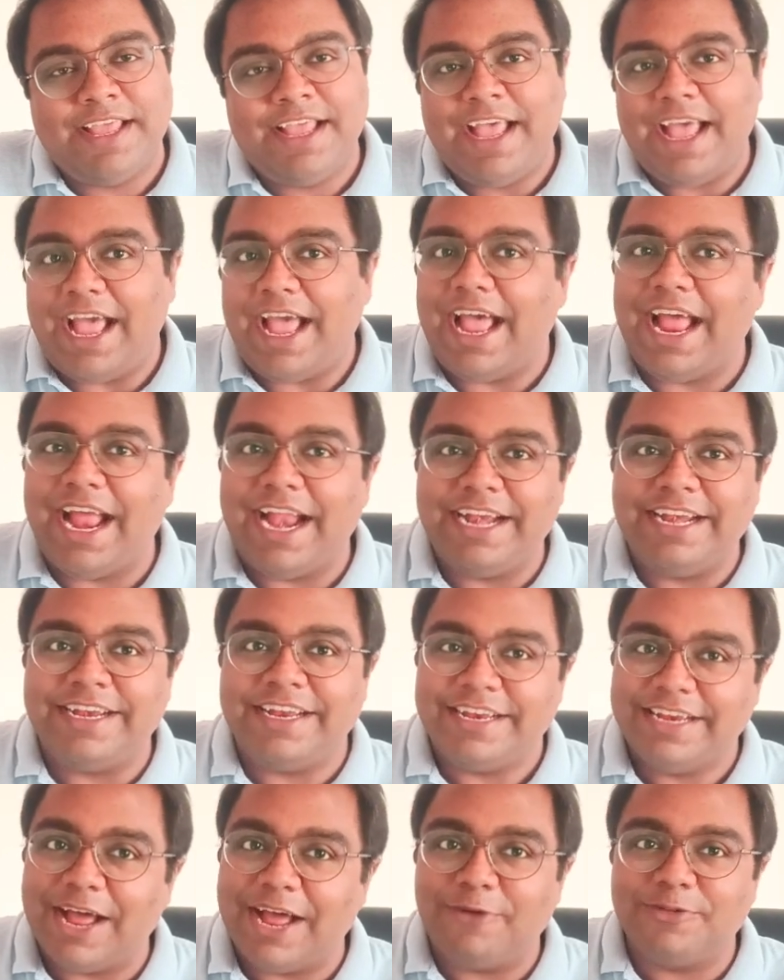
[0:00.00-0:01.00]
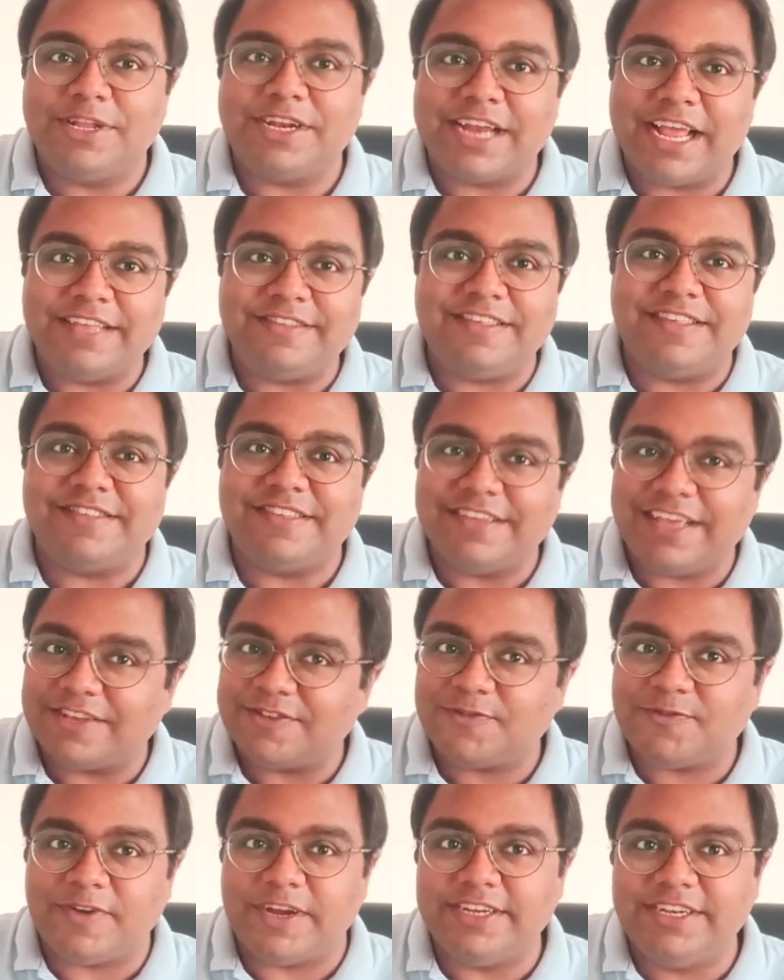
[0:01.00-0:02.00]
And now that ICC
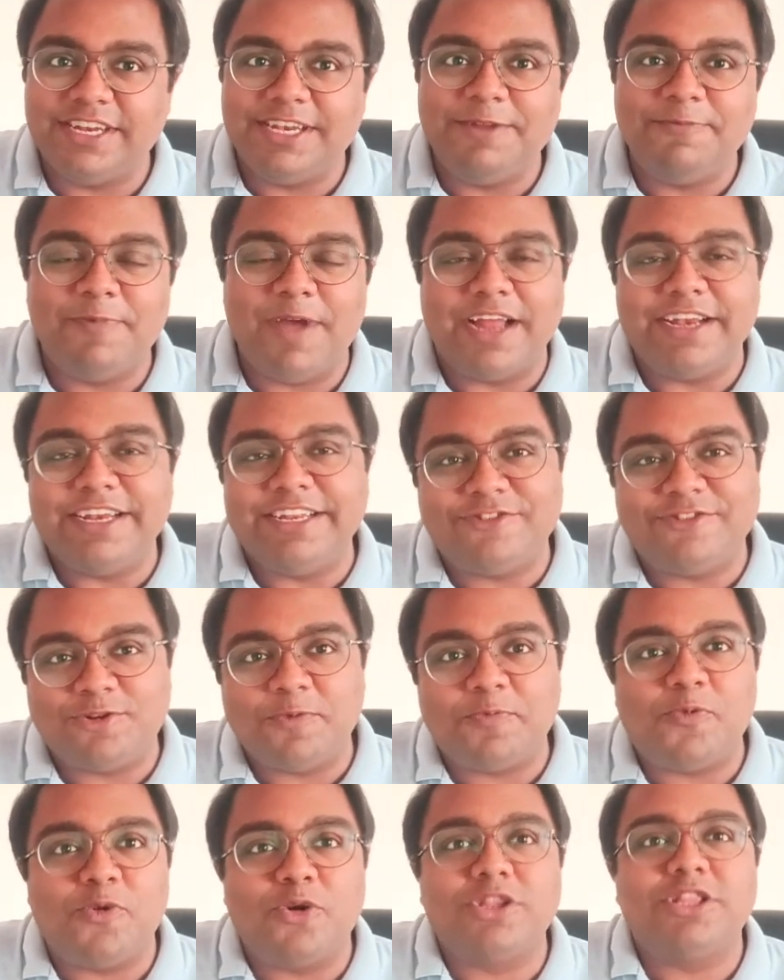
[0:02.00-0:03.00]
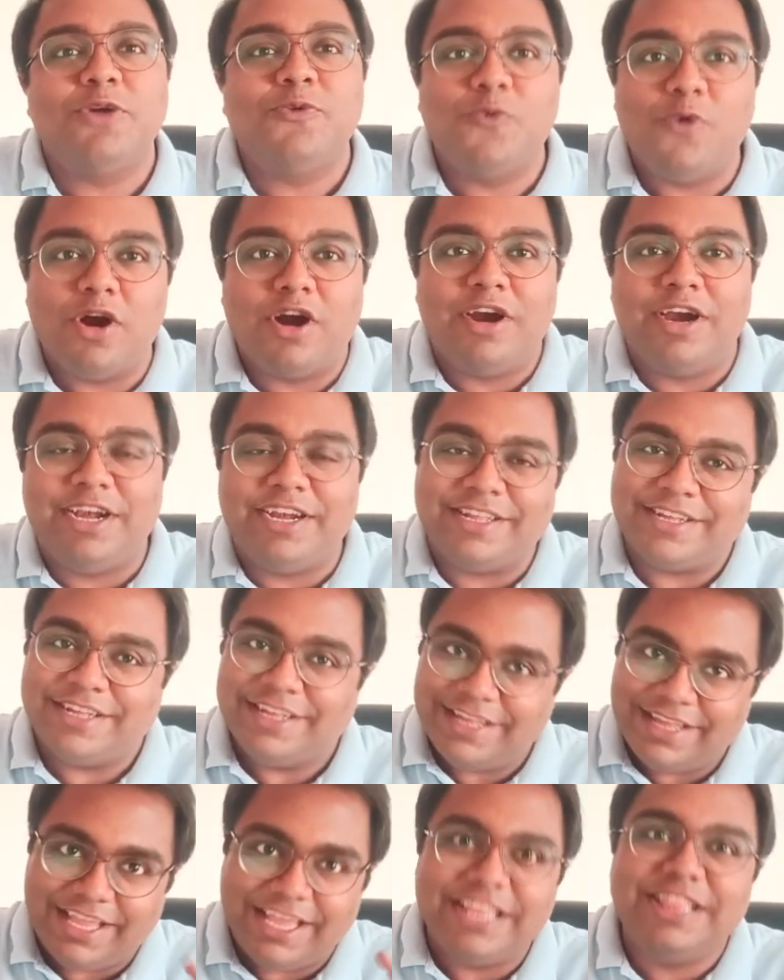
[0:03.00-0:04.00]
has finally managed to put the world
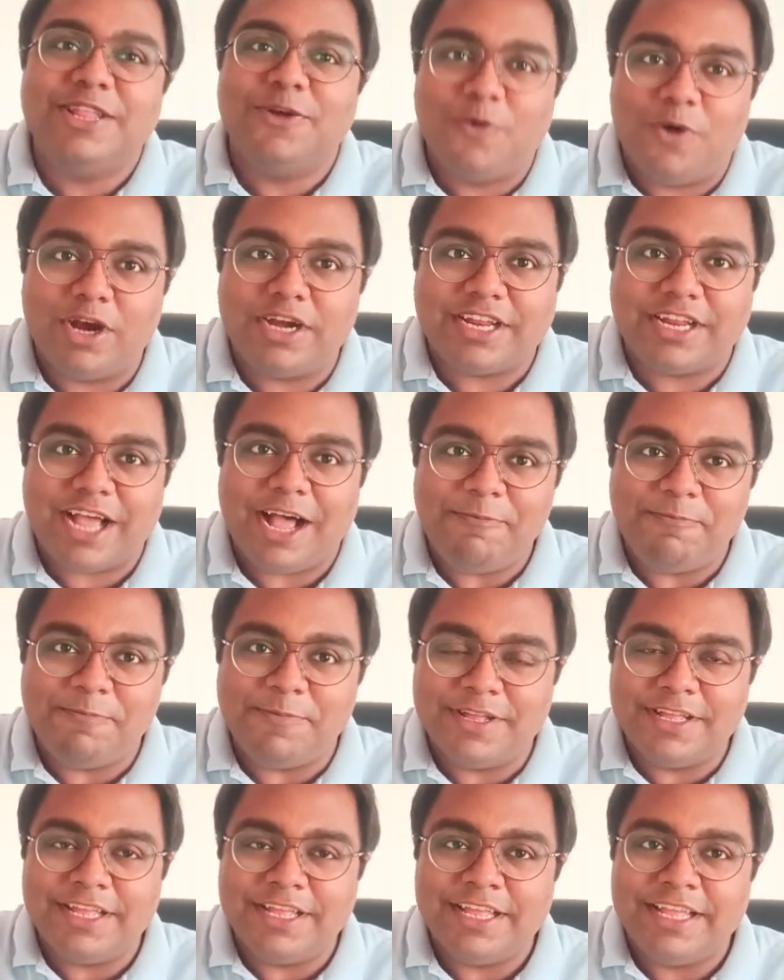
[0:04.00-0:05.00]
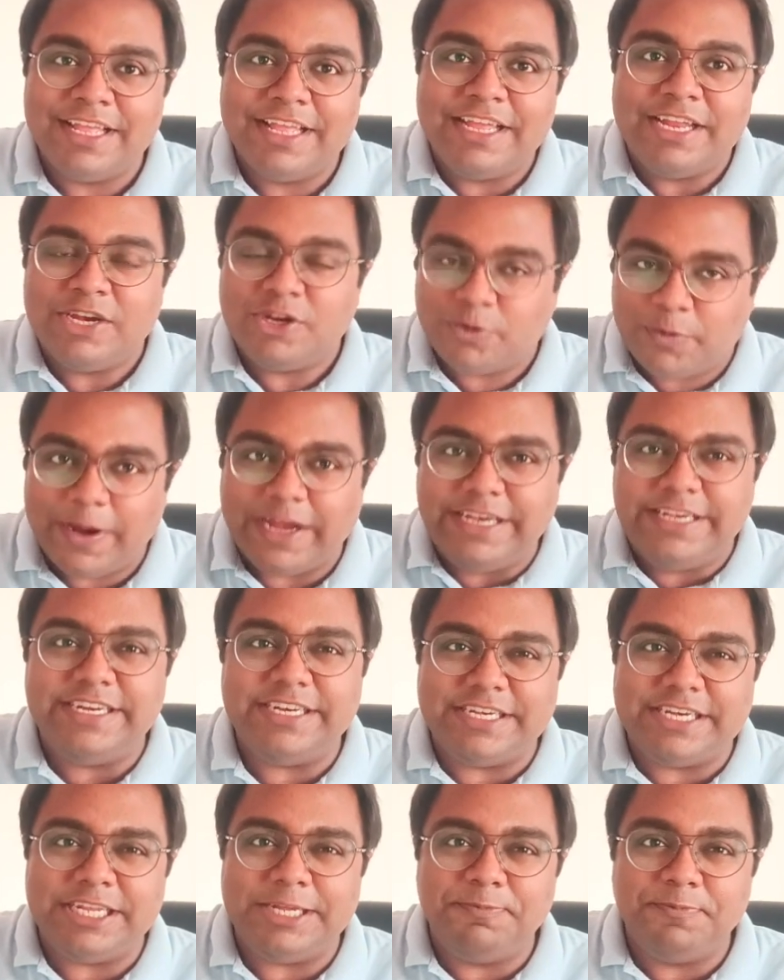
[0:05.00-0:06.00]
in the World Cup, 20
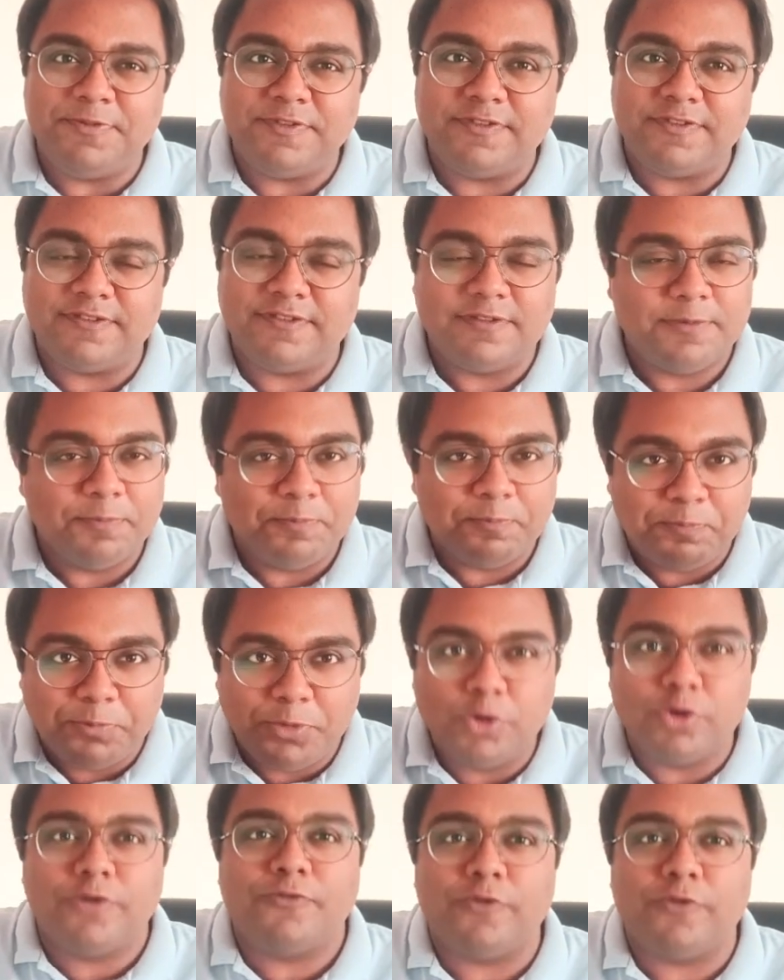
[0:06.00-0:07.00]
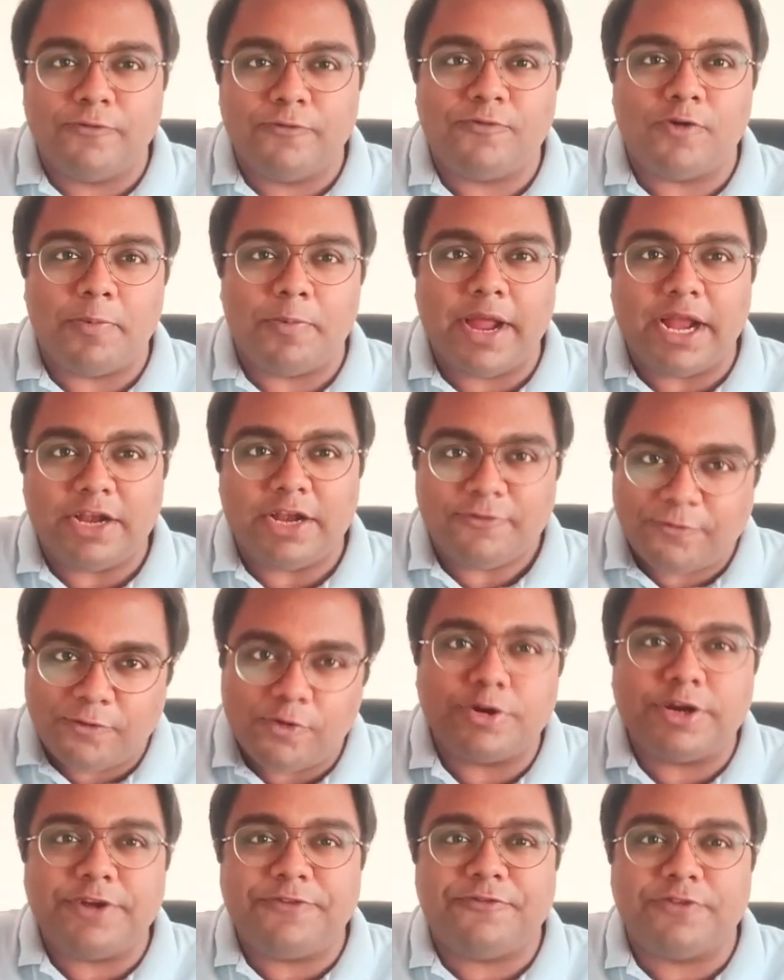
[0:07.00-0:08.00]
teams, beautiful format,
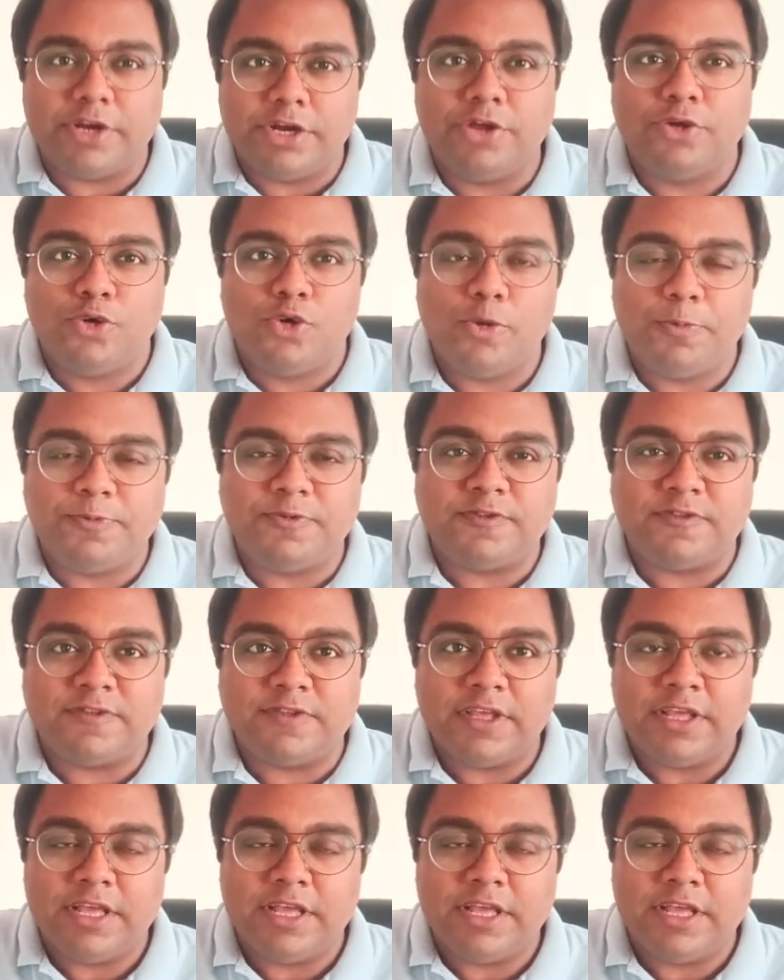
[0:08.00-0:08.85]
4 different groups.